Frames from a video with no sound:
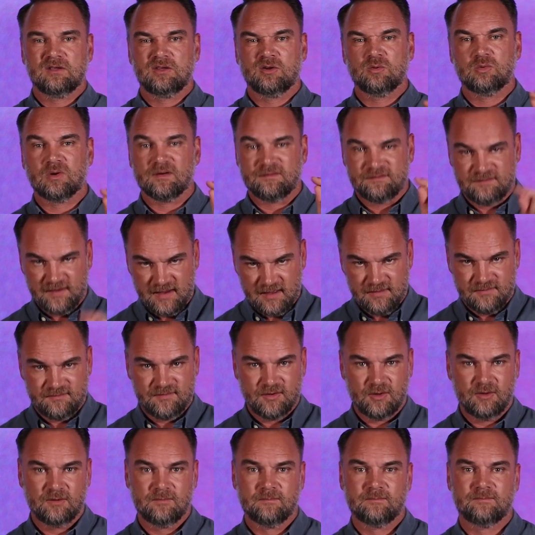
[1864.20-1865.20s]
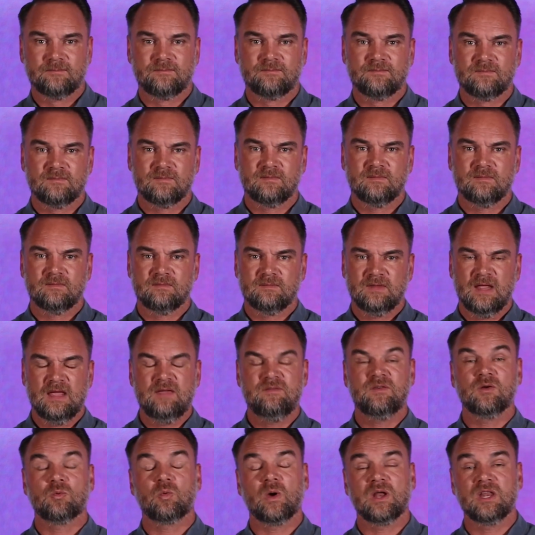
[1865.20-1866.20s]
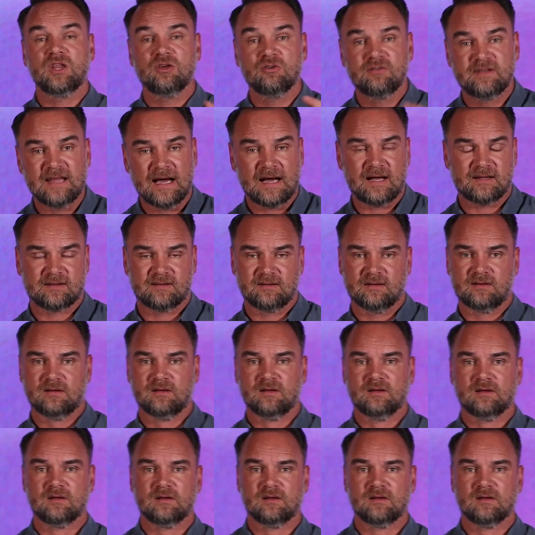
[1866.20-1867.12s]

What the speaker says: you were faithful. Even when you doubted,